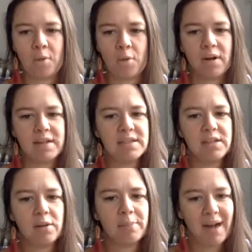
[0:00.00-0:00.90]
Or is it
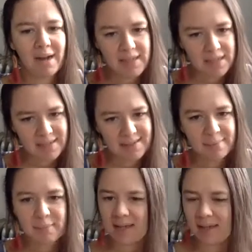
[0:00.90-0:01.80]
your body
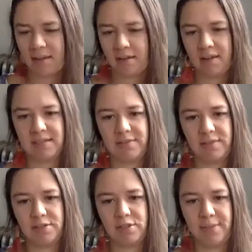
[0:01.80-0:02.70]
paying the cost of
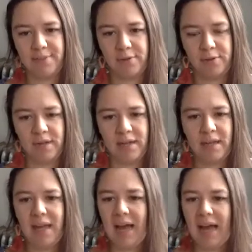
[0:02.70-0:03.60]
this cheap food,
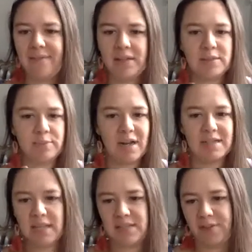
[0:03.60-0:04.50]
having to
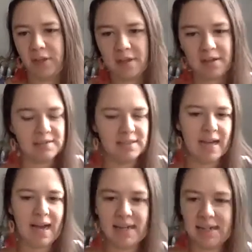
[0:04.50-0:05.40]
process fillers and
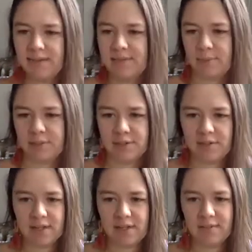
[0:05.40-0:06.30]
additives and
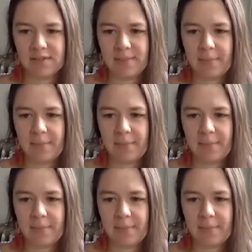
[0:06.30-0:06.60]
preservatives?